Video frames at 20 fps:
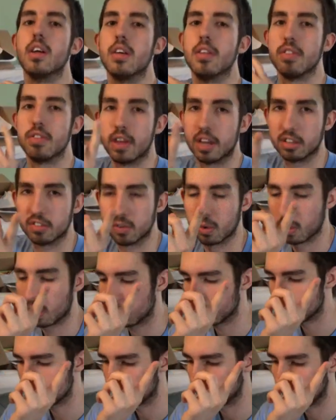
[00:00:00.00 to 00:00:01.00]
Thanks for
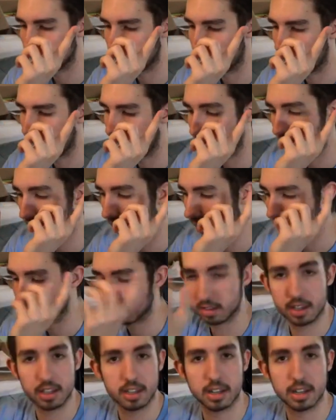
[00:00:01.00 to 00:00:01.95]
watching, and I'll see you